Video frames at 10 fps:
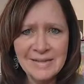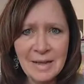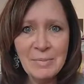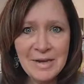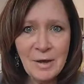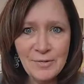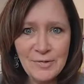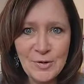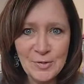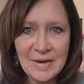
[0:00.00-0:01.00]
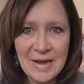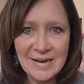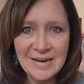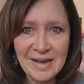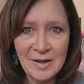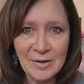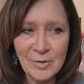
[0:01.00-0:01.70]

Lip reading: Let me know if you created a color